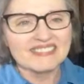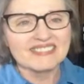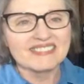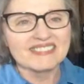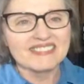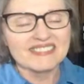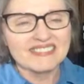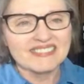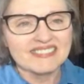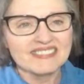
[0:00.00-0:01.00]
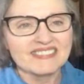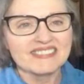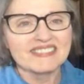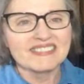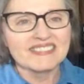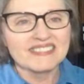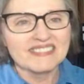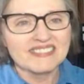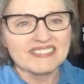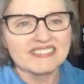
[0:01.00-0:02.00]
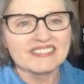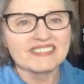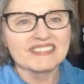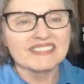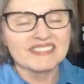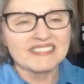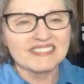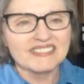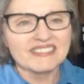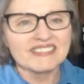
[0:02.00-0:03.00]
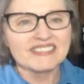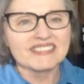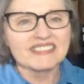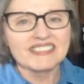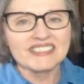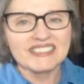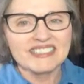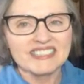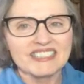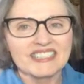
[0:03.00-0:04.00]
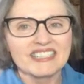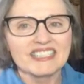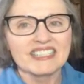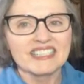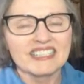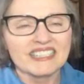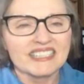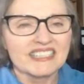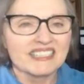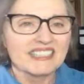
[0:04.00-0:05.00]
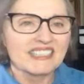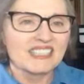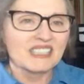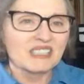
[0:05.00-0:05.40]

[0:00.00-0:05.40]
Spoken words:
The person shown says nothing.